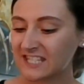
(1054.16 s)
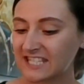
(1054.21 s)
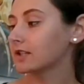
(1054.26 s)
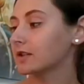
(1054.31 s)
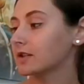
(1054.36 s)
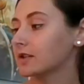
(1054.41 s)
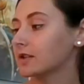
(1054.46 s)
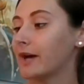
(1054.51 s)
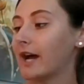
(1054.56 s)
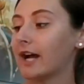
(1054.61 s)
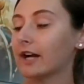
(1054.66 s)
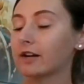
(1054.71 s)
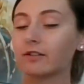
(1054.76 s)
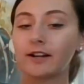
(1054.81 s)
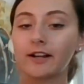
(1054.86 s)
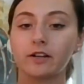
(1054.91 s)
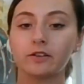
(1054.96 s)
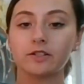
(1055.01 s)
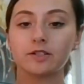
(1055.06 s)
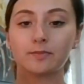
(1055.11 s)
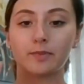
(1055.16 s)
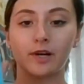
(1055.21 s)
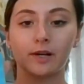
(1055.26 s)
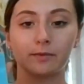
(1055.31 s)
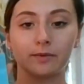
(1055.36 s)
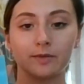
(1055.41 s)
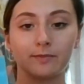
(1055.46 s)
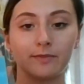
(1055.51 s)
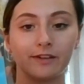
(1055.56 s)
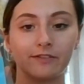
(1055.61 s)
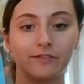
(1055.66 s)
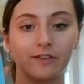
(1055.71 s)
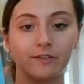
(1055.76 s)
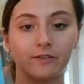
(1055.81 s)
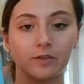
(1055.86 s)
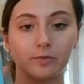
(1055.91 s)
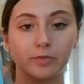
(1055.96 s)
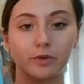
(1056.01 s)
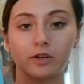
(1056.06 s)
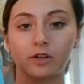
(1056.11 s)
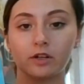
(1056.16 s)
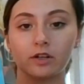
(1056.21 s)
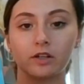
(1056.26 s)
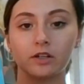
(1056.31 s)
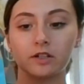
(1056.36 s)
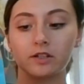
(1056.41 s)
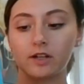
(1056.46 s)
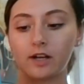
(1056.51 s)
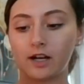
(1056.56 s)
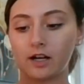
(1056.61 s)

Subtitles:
The background is probably my favorite part.